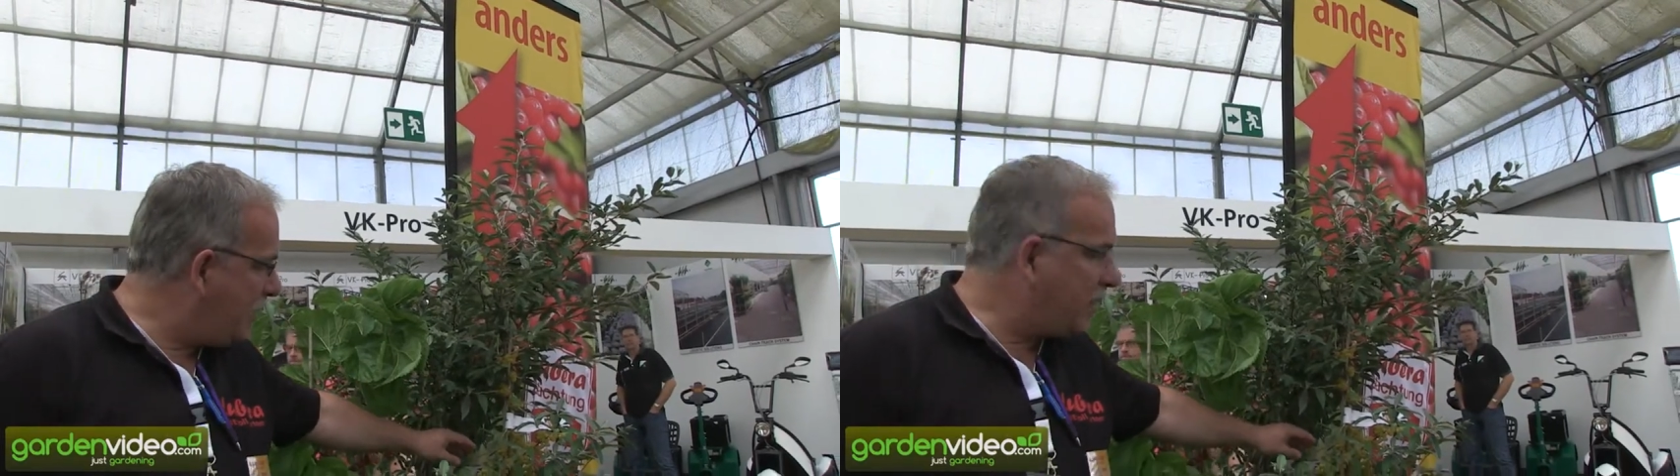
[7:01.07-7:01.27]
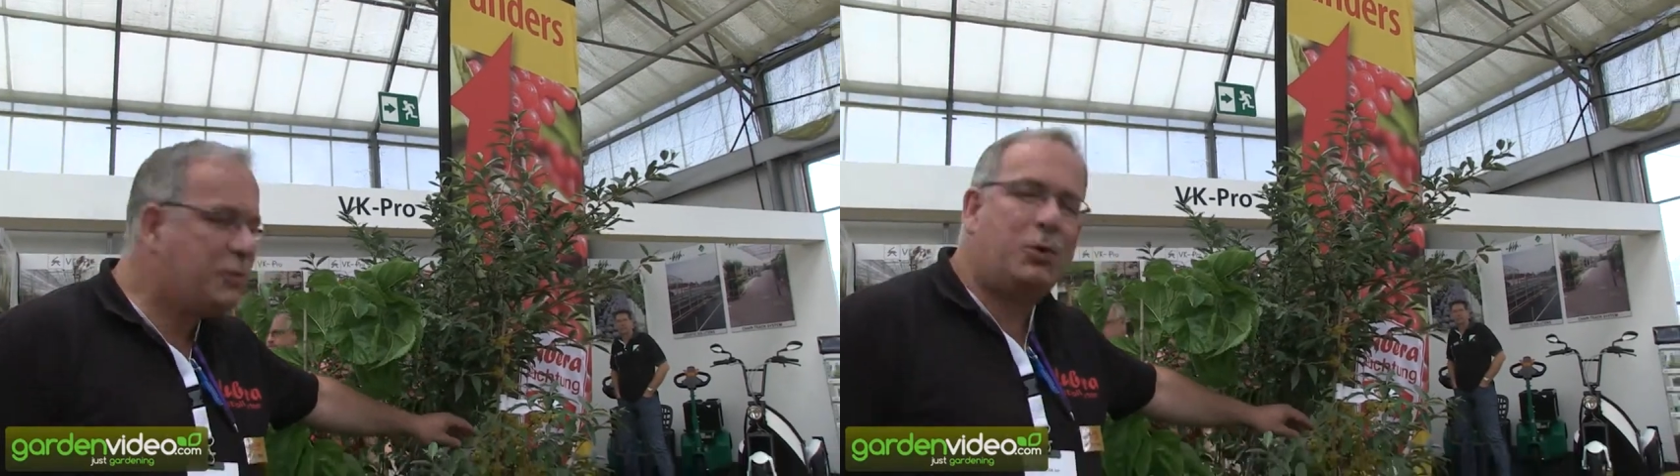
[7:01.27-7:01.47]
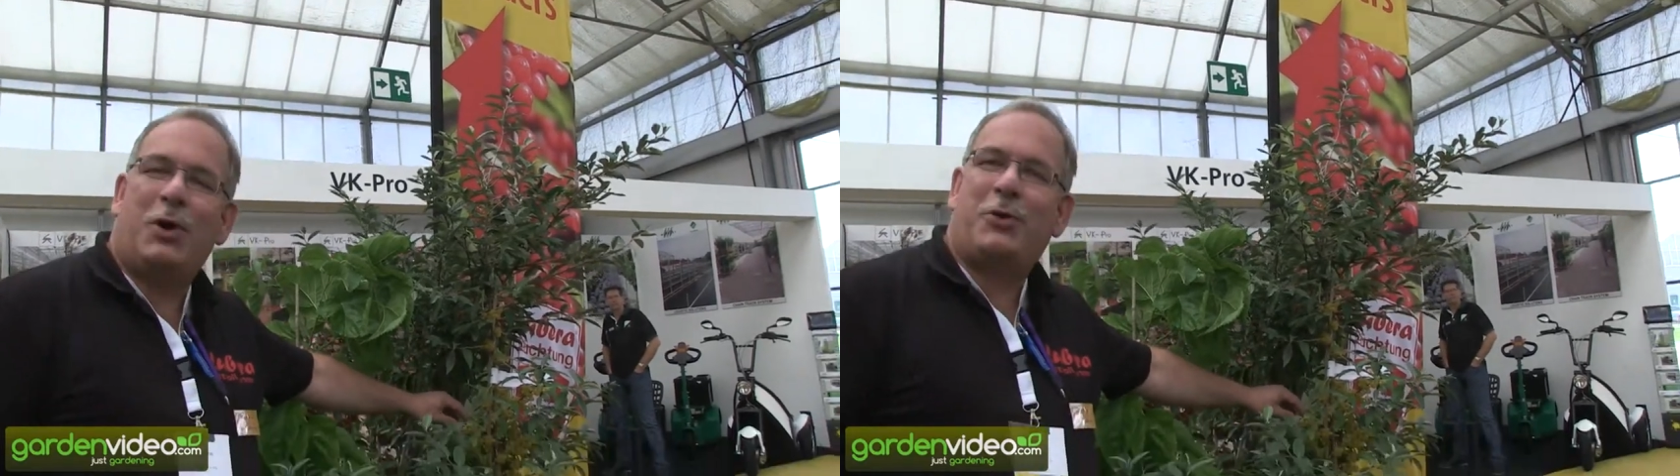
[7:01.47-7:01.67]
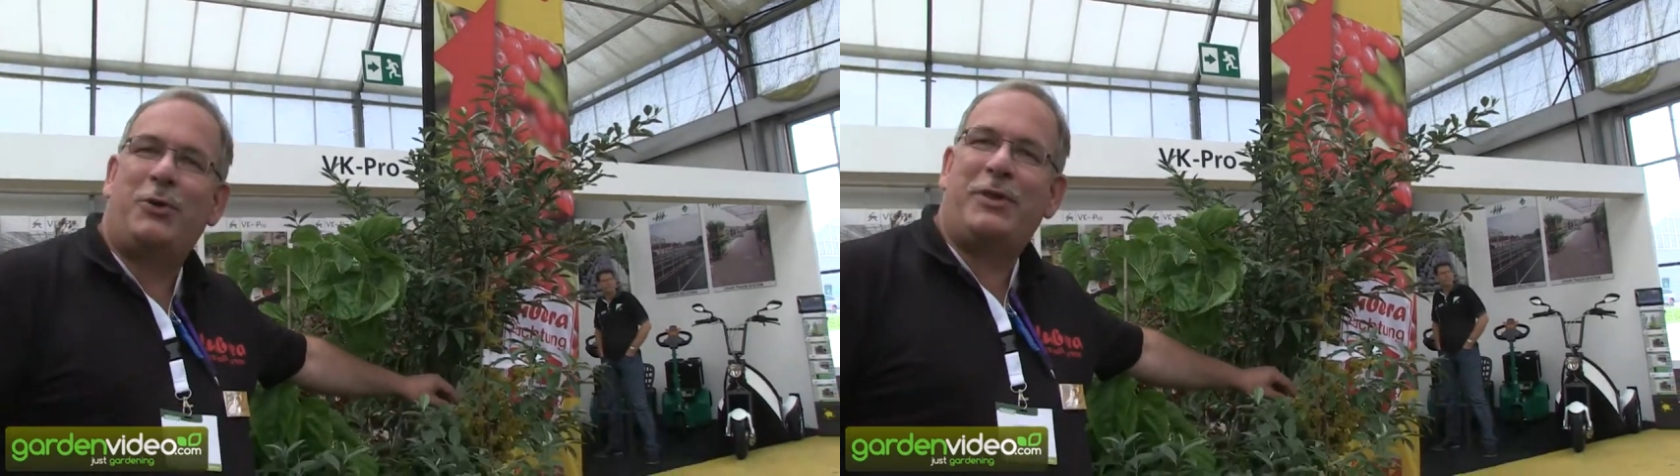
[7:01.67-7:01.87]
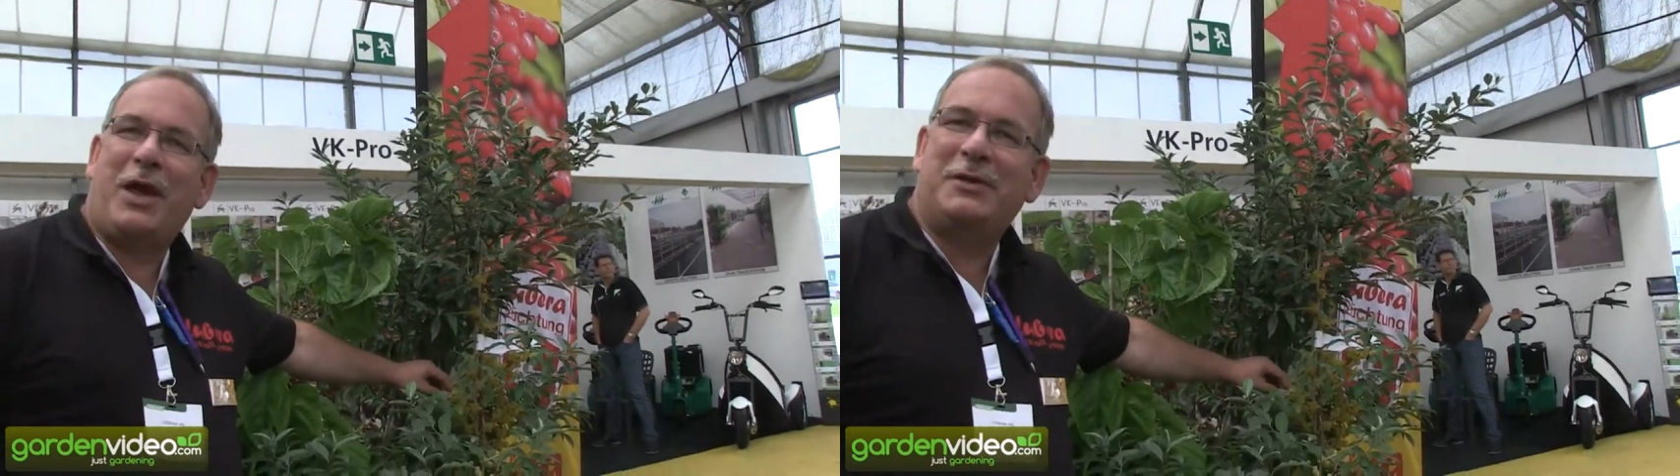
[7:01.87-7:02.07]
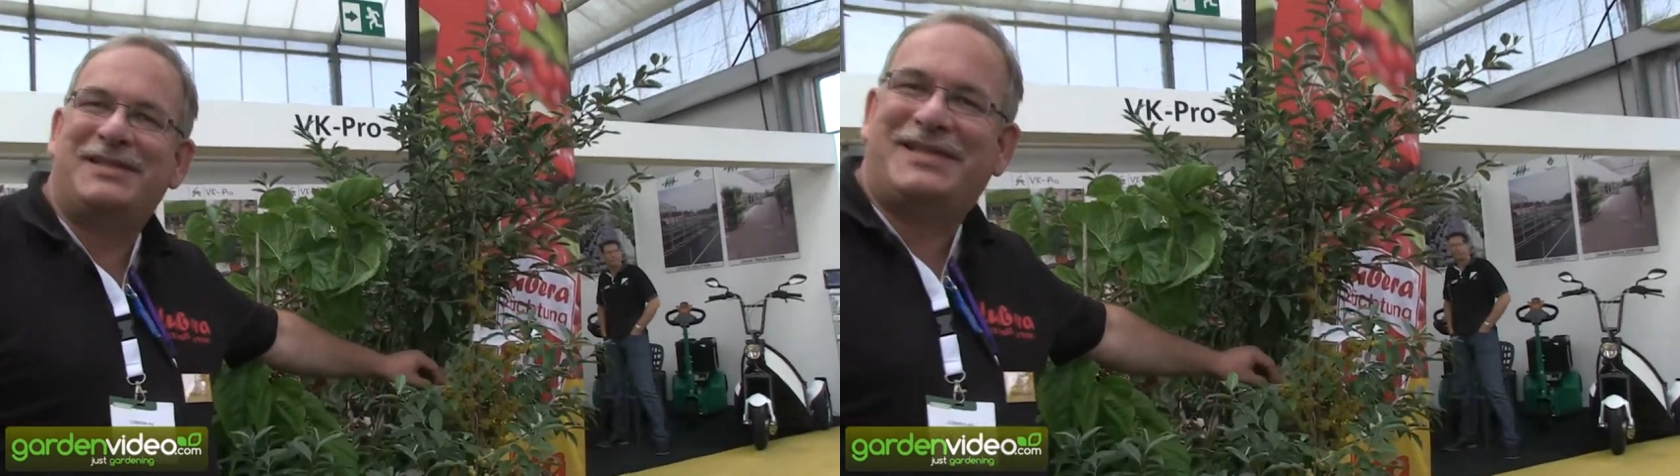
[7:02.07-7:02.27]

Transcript: about 2,000 or 3,000